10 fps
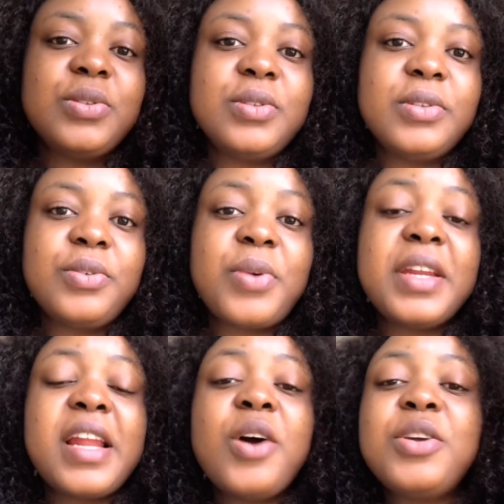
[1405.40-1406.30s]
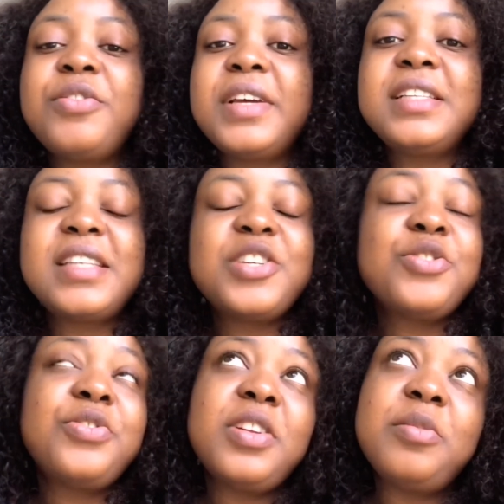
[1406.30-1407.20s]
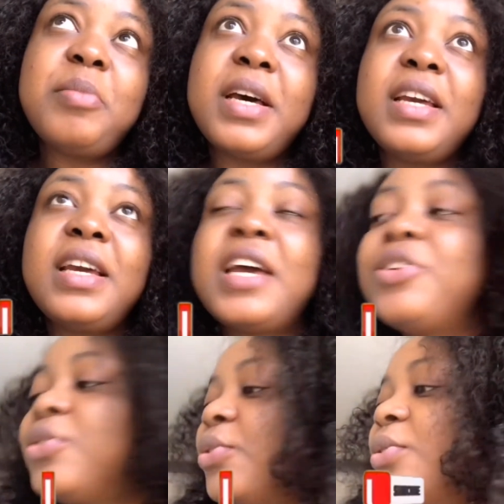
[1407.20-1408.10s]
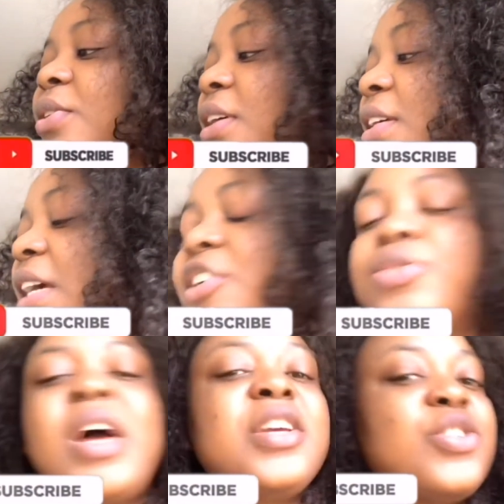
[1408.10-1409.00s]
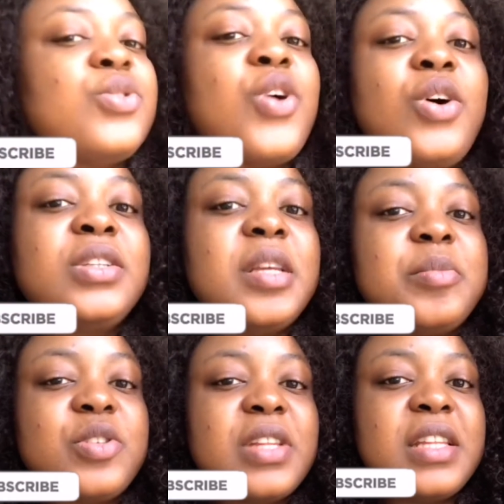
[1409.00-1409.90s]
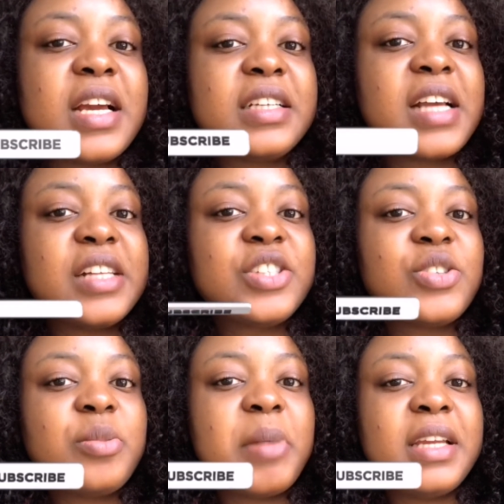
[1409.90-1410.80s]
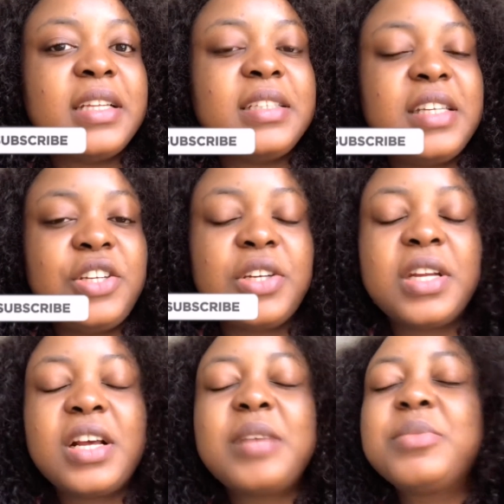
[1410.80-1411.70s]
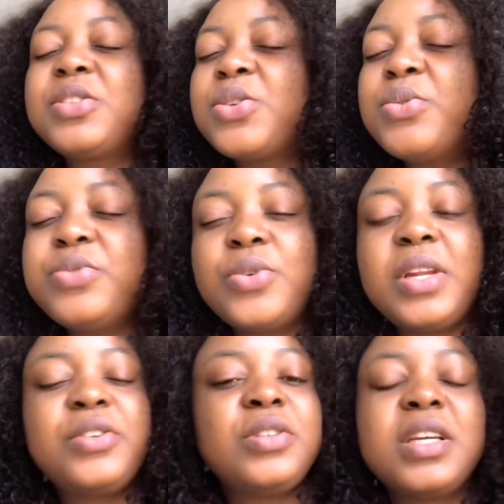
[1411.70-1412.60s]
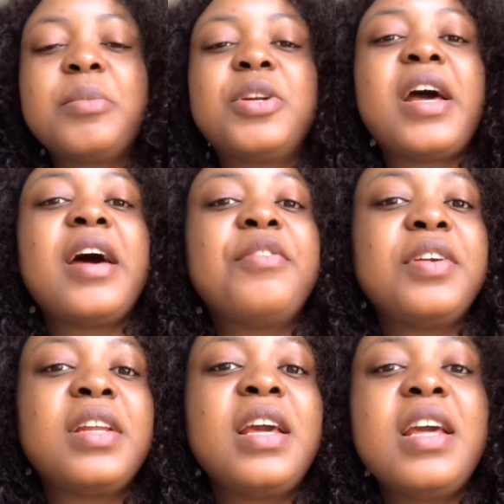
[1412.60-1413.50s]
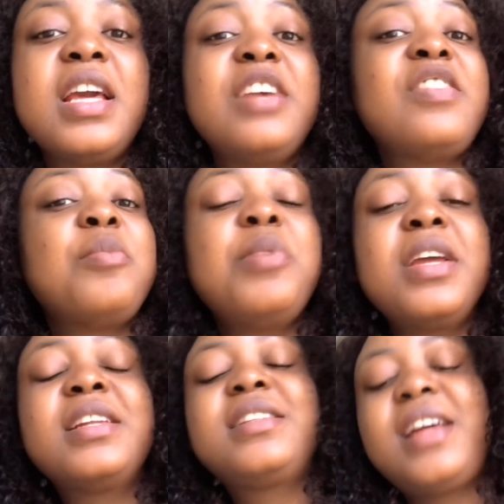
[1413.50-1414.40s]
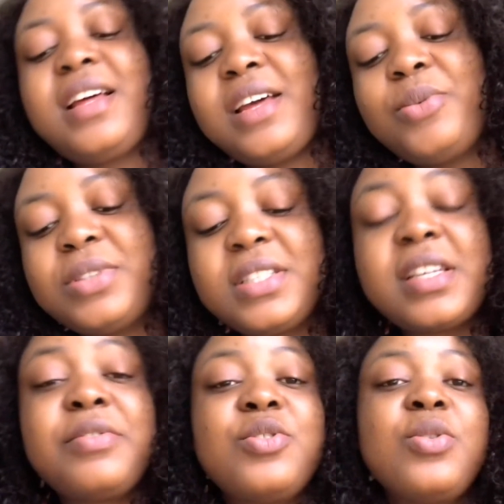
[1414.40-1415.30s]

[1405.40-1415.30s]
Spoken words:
right now, if I decide to film I should call them so that they can cancel my dinner. I'm so full, I don't think I'm gonna have it. If they bring it, I will just have to